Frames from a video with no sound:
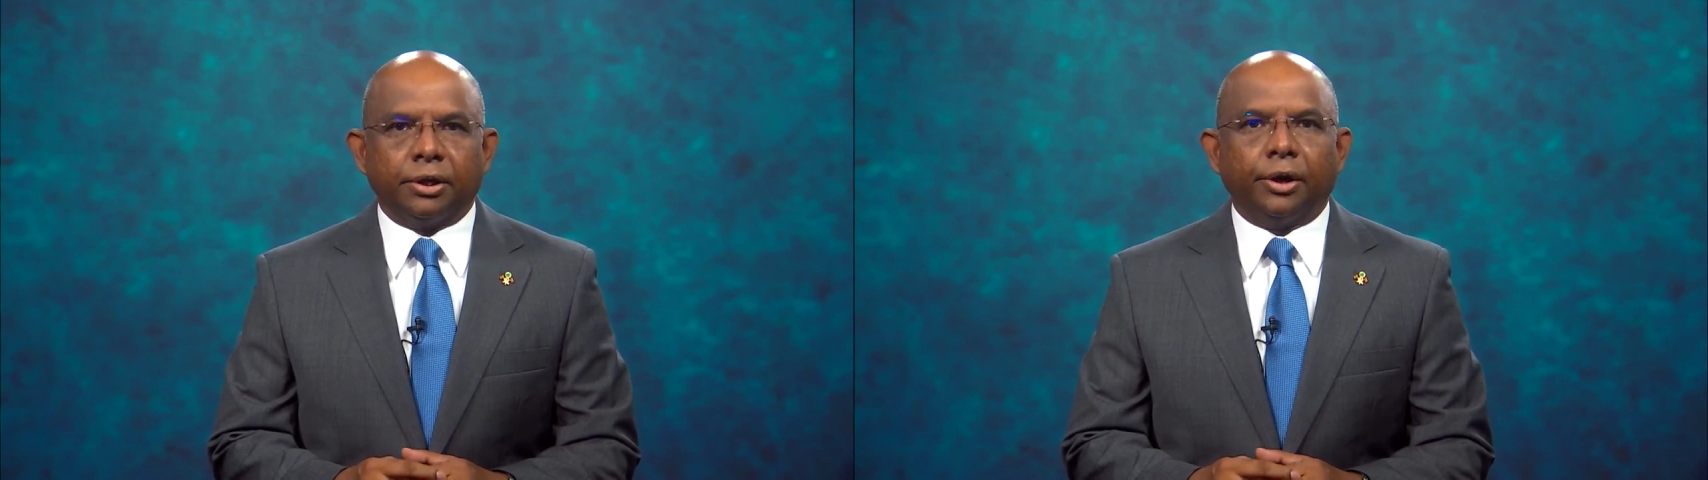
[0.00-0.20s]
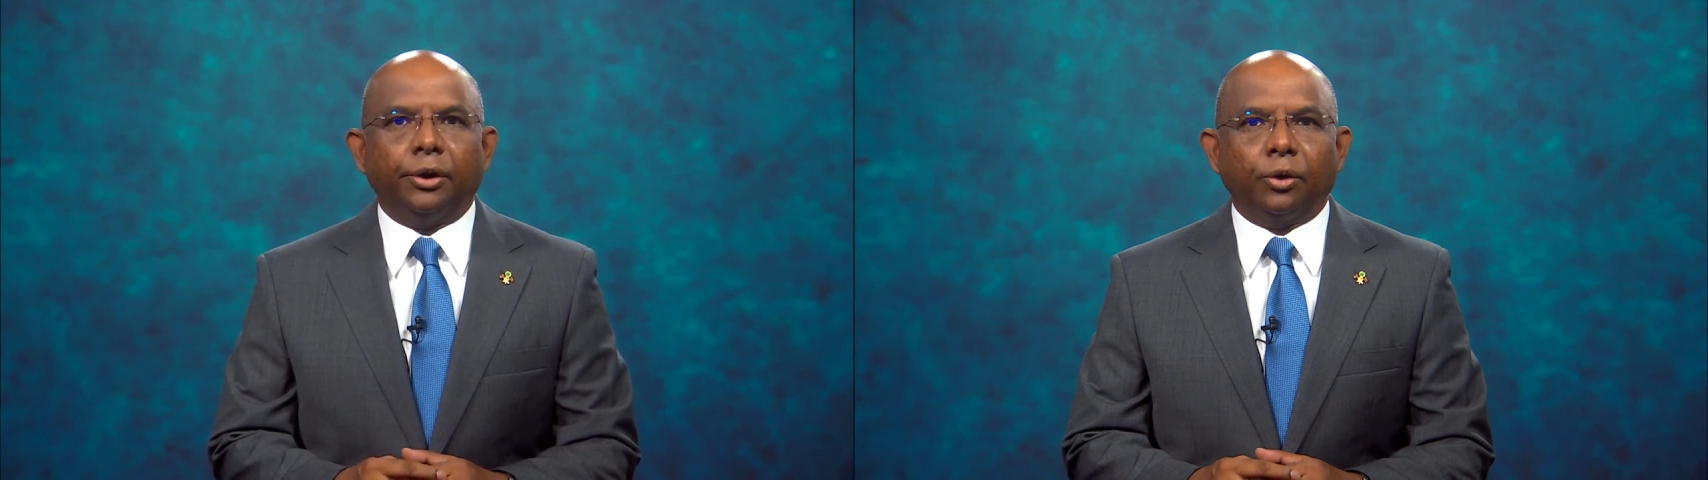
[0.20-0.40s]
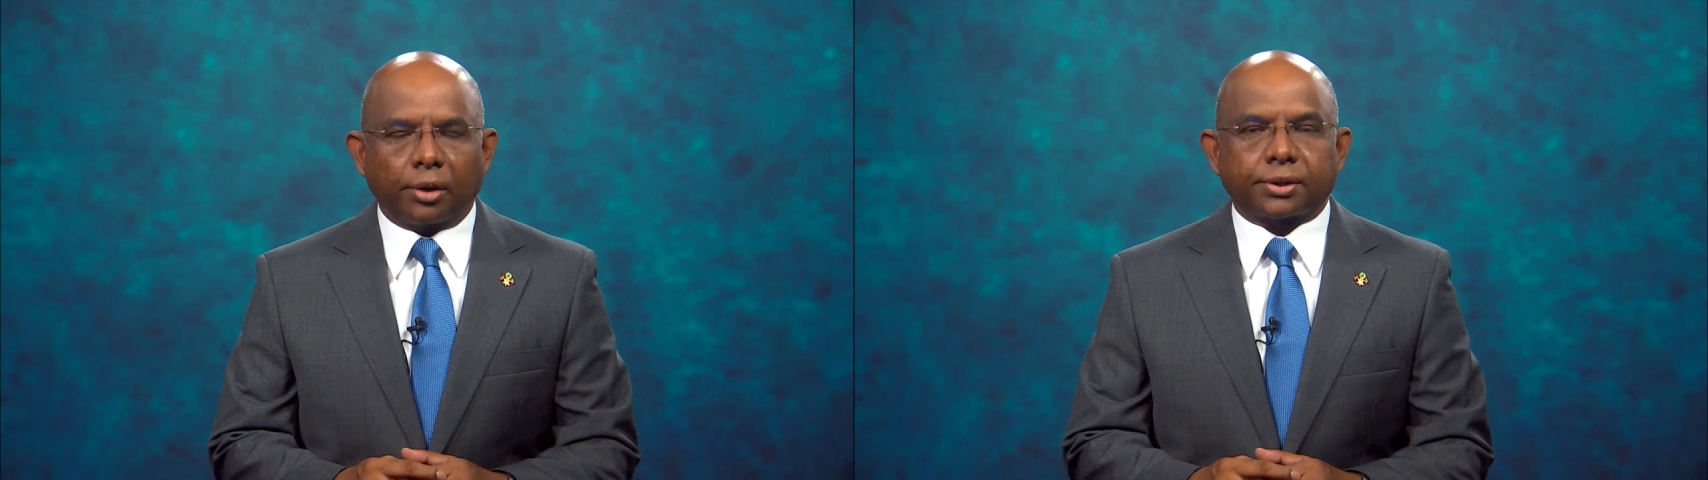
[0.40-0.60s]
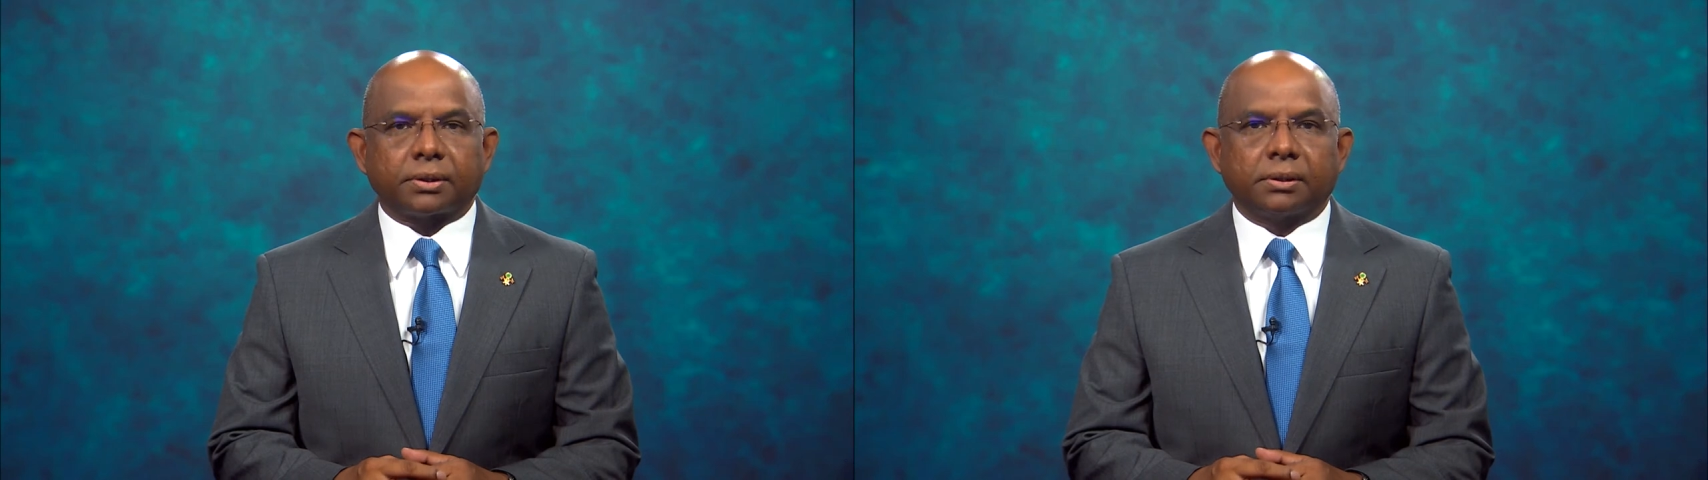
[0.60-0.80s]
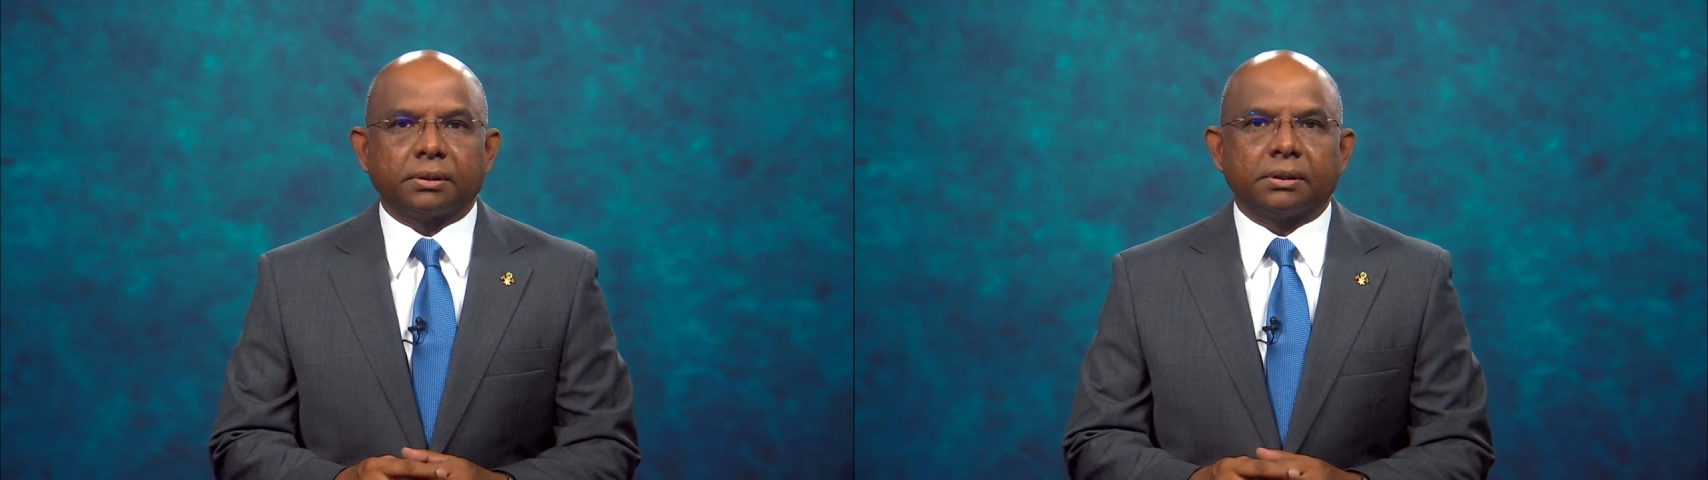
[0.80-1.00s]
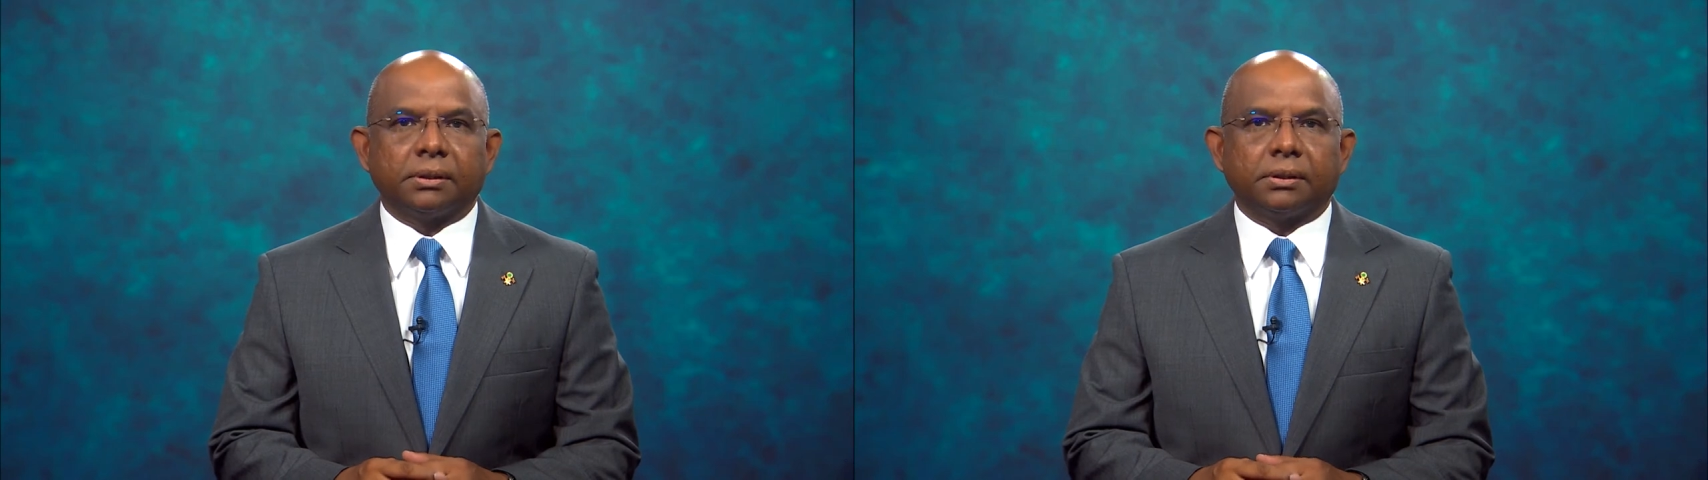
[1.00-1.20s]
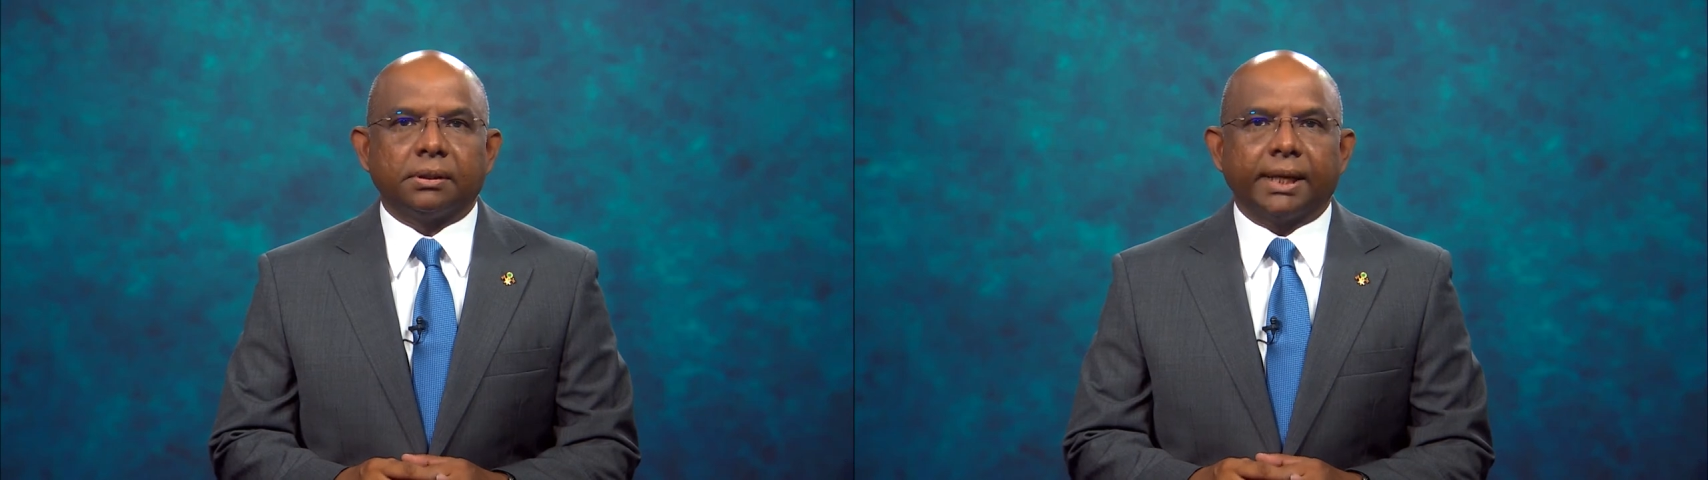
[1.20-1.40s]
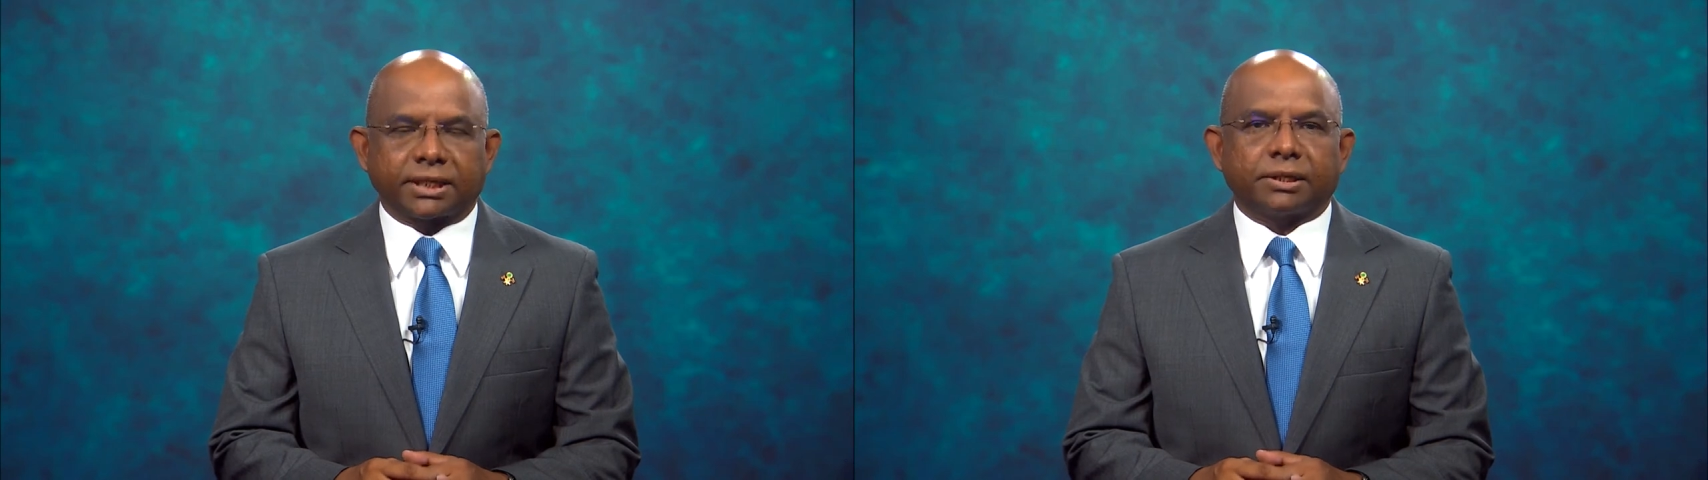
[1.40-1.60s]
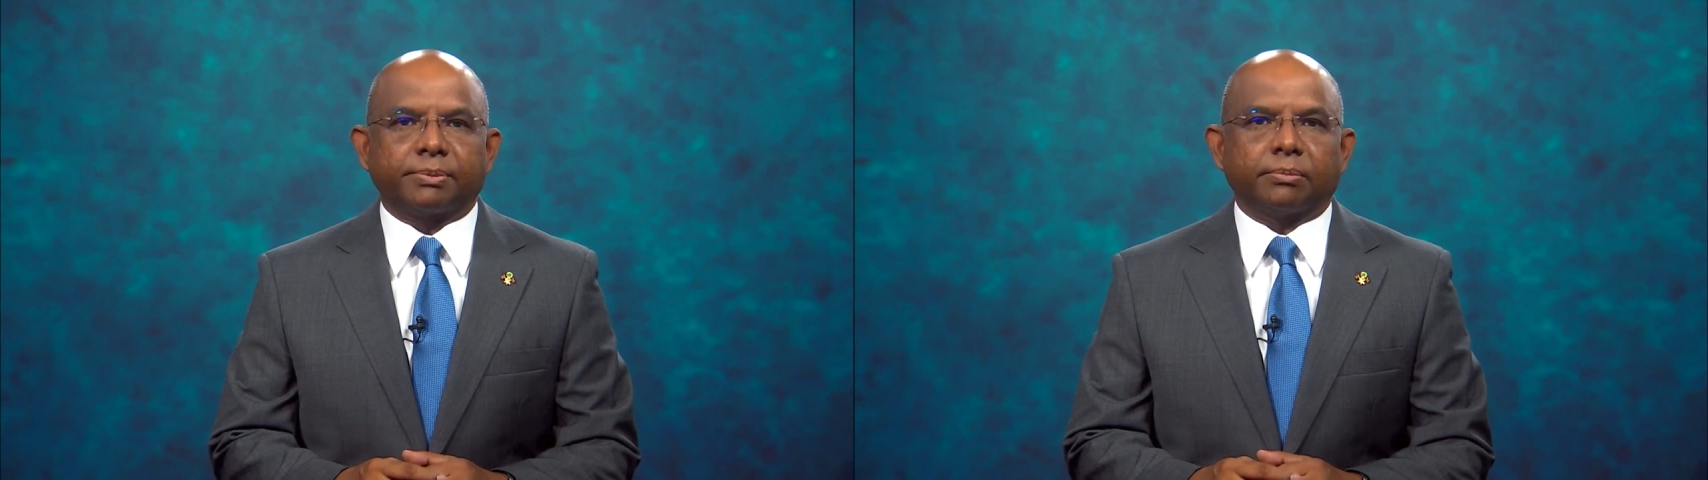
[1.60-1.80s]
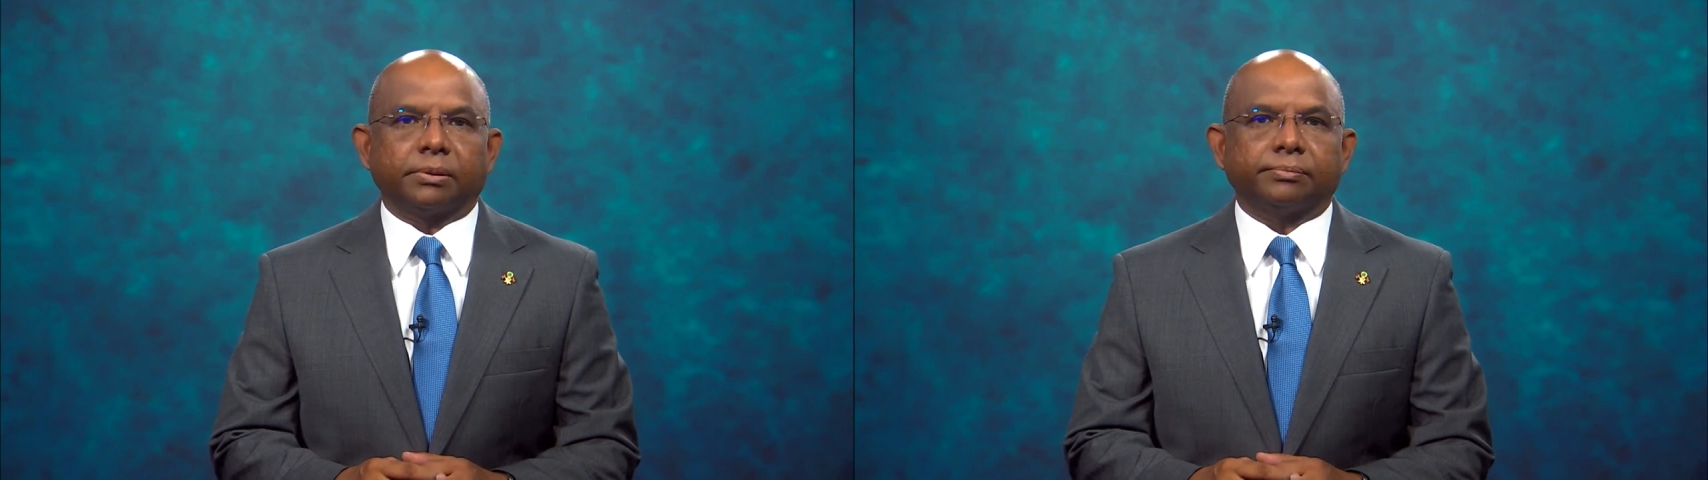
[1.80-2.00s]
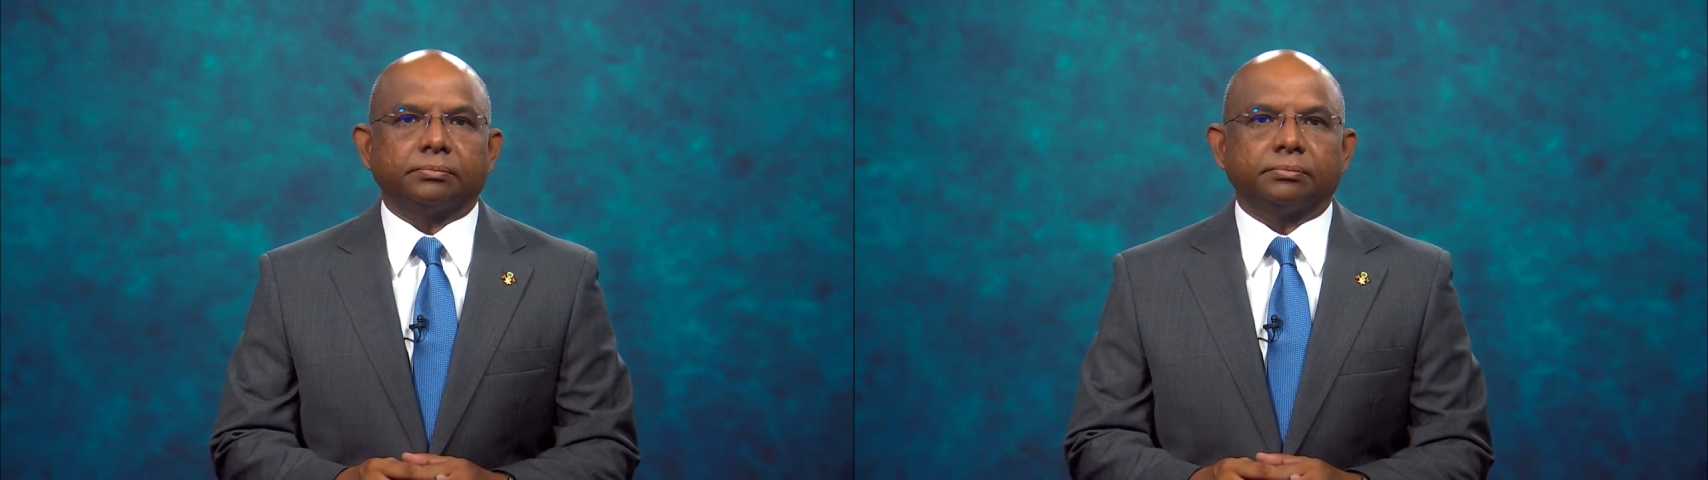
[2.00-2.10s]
not acceptable.